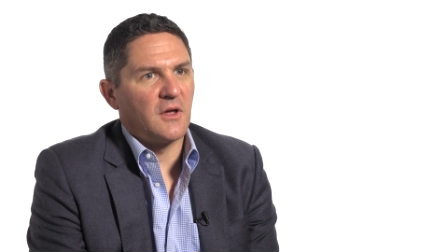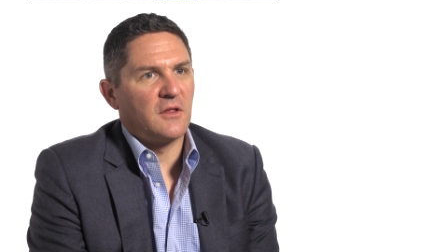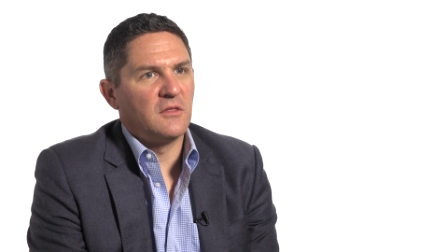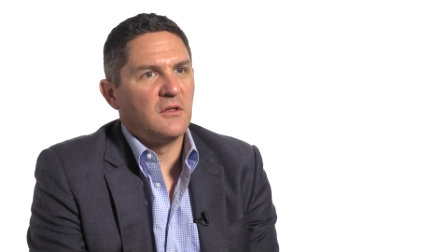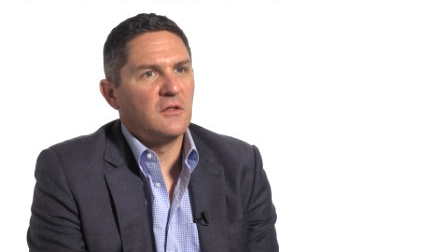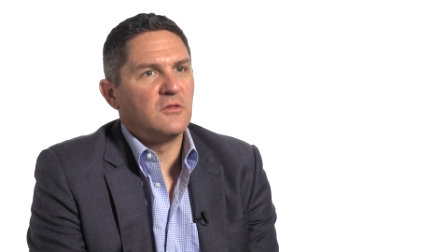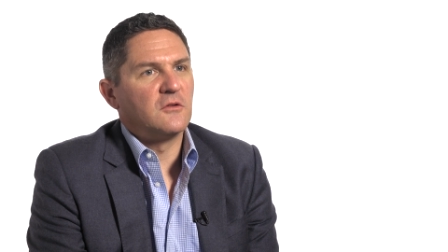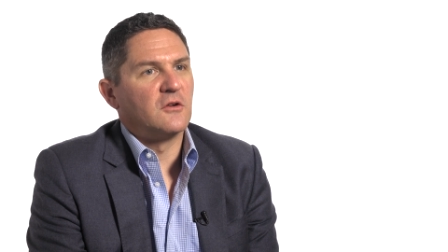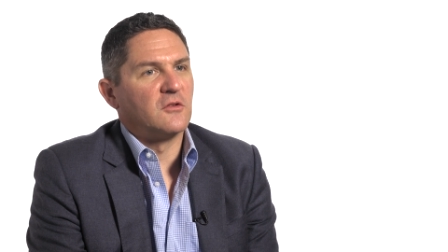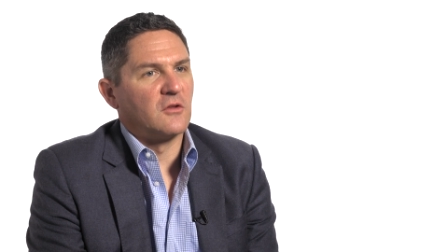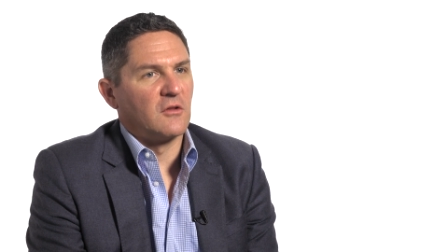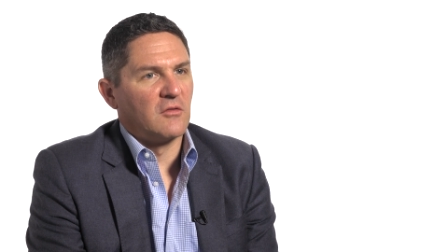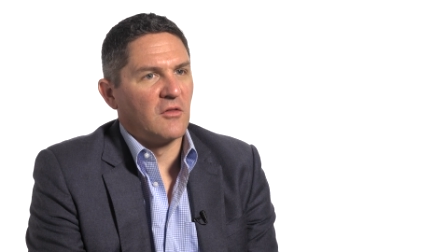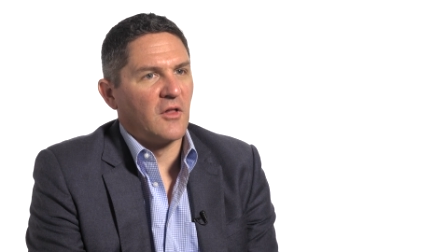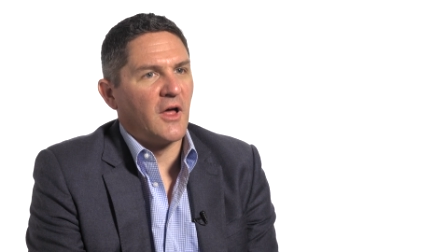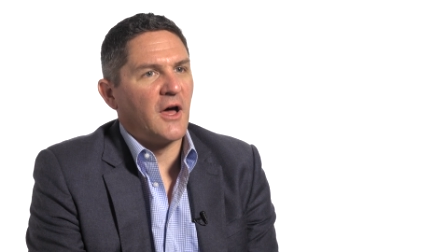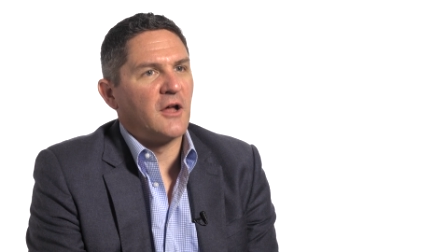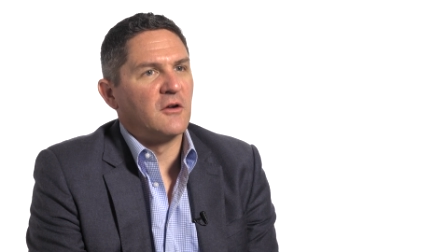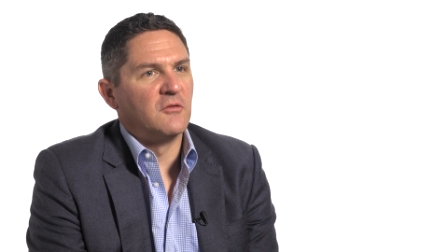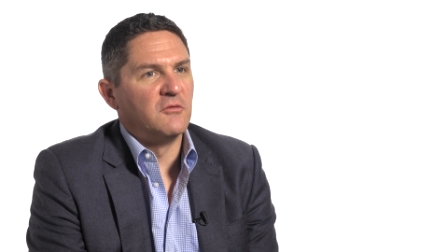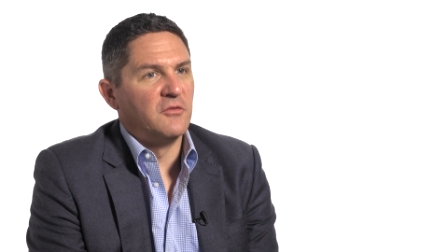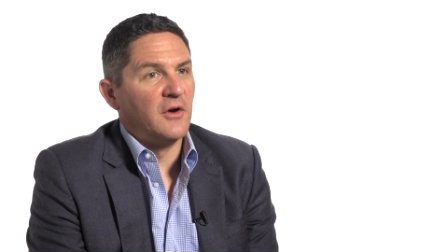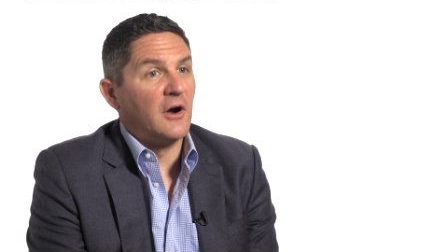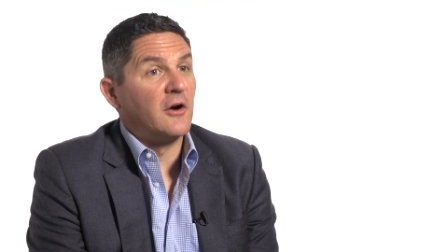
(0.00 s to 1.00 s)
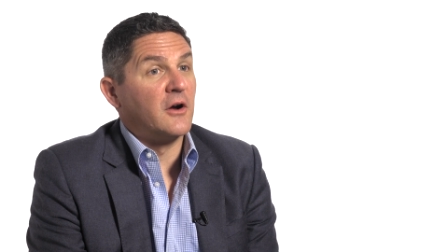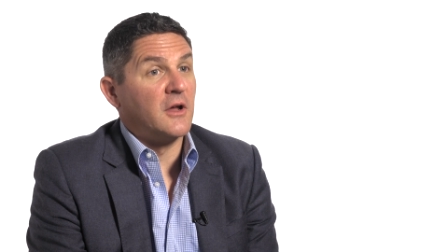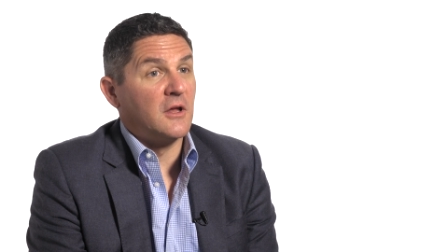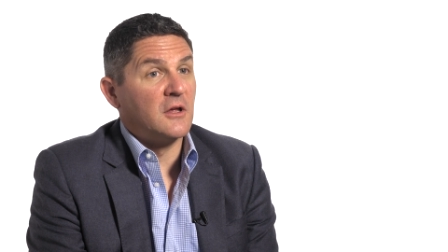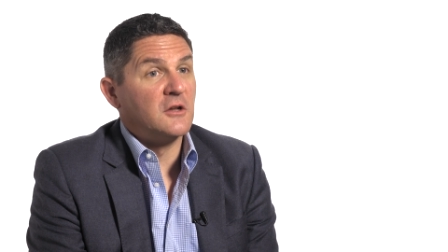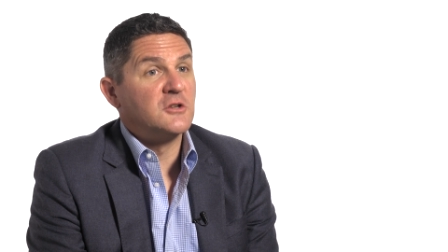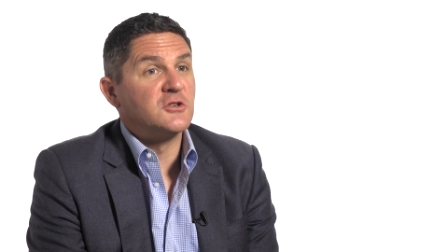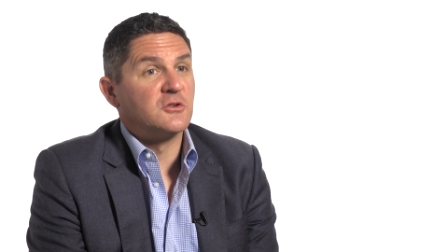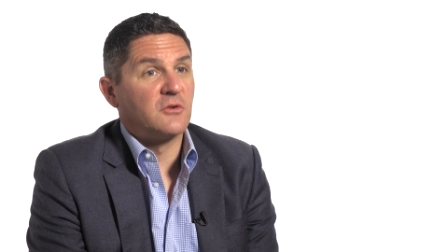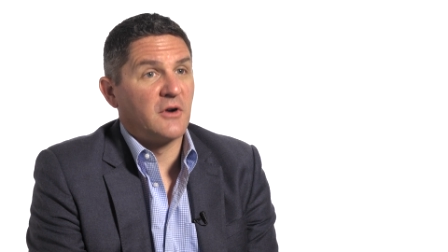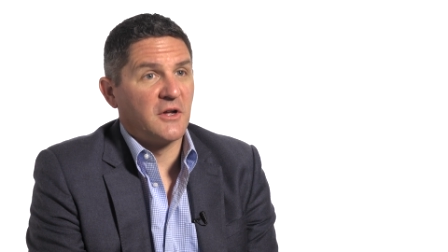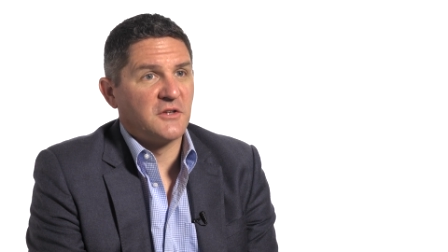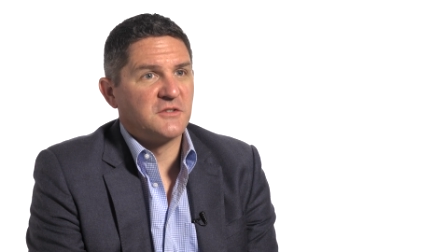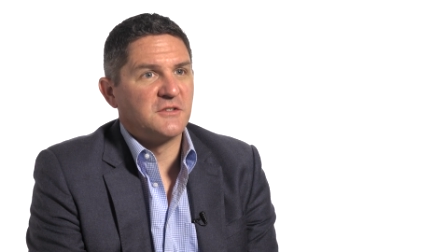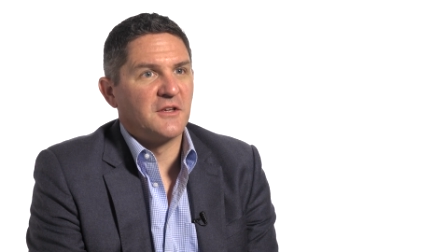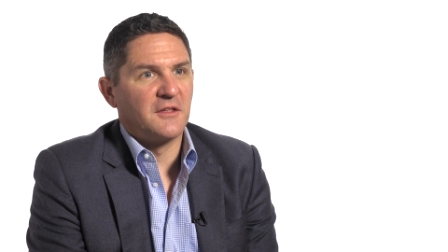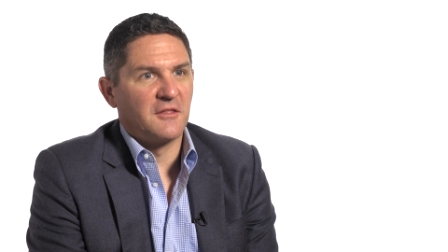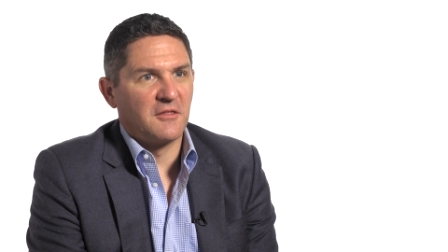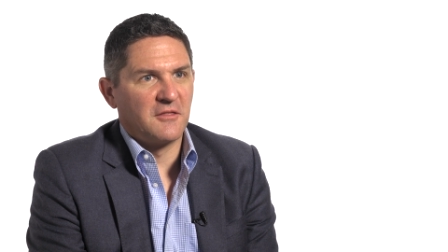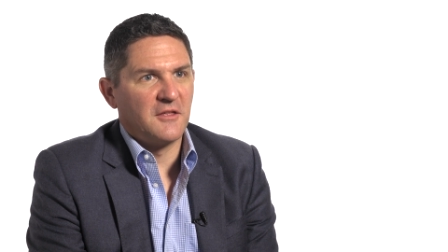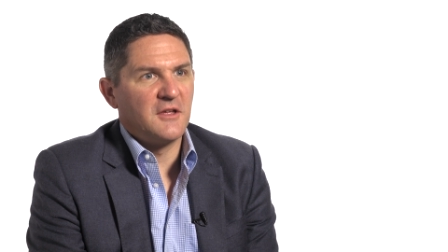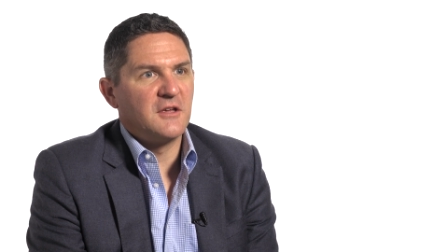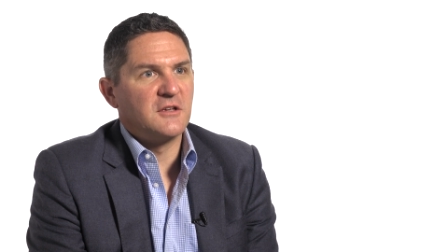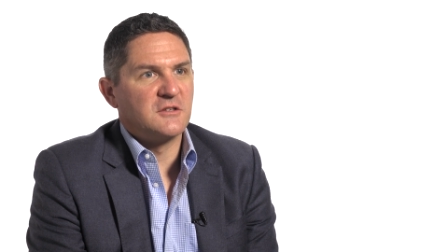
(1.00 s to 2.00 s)
I think there's a lot of very
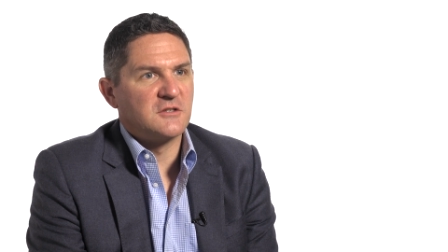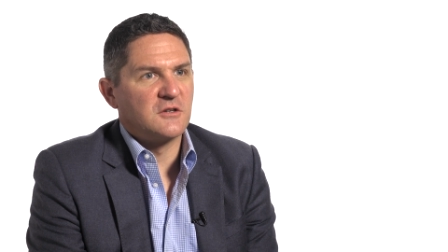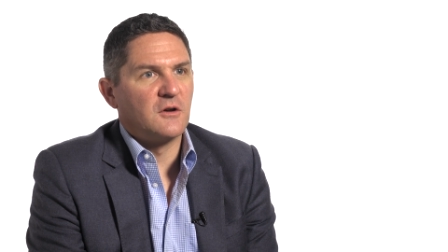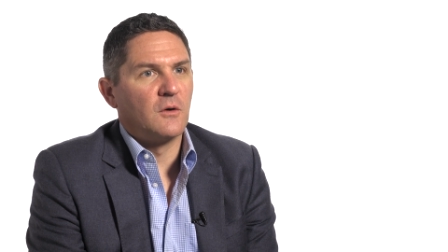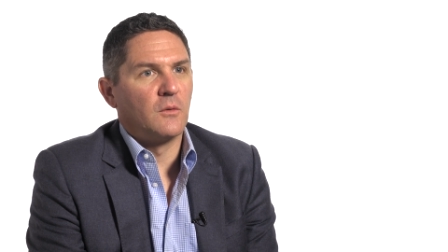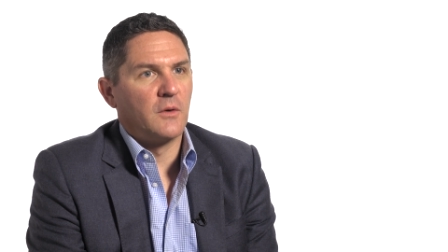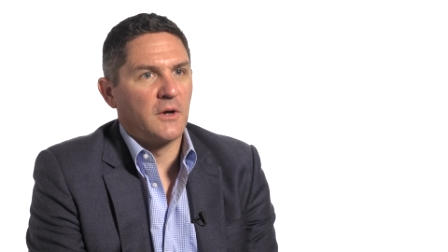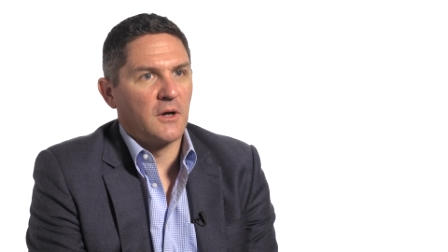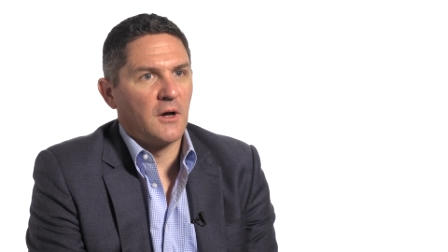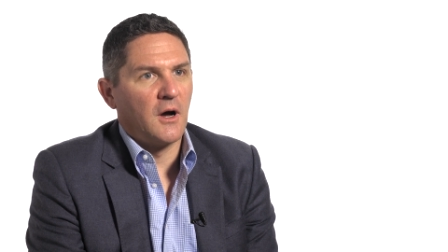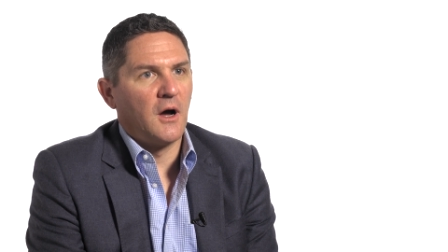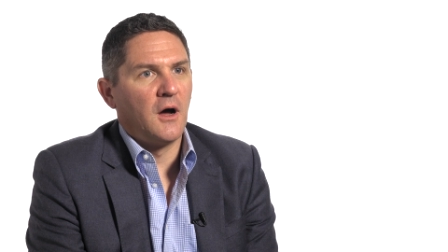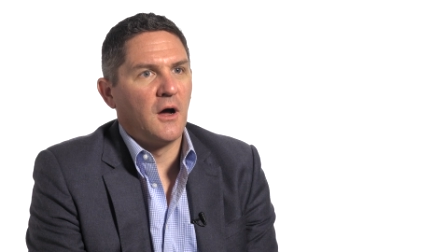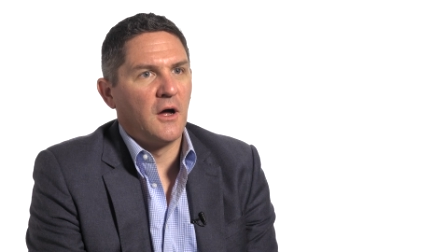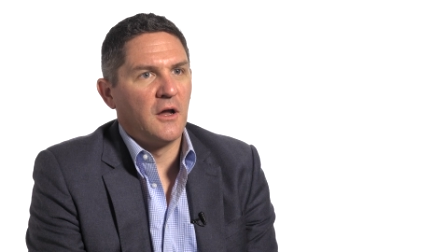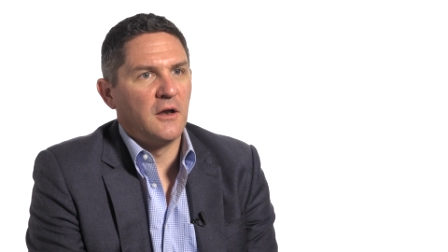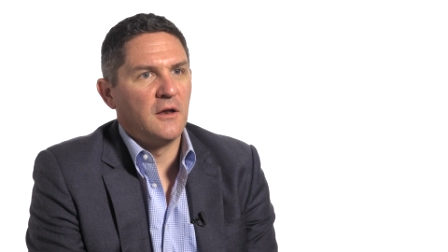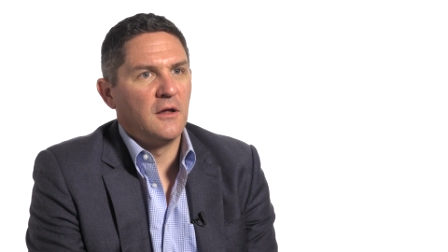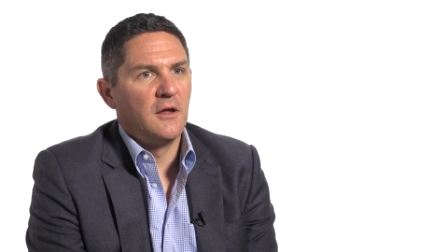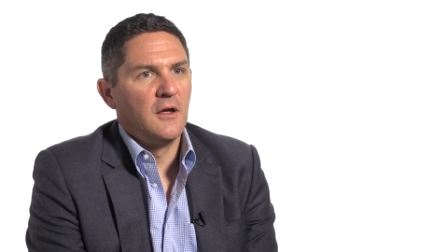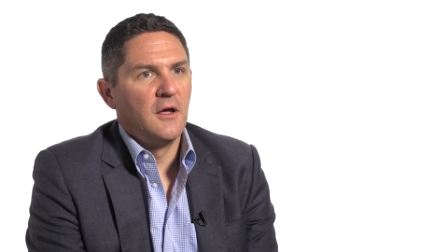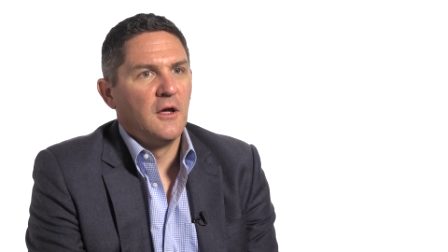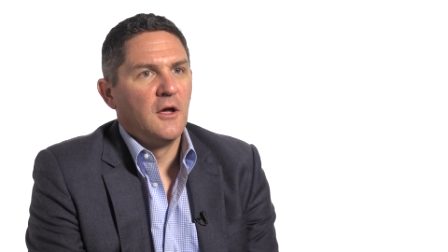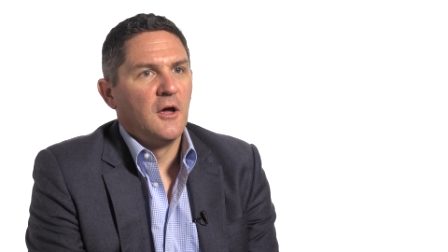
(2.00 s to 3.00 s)
interesting things going on,